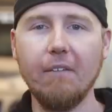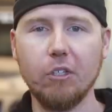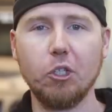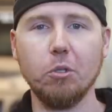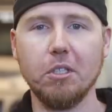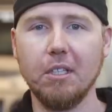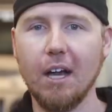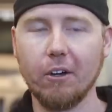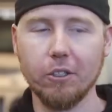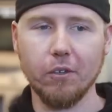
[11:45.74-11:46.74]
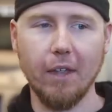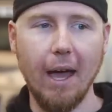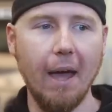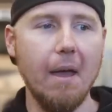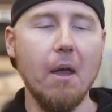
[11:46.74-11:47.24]
I haven't chosen the lockers for
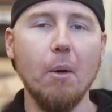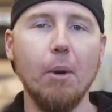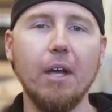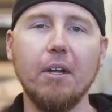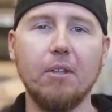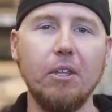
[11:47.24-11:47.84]
that. But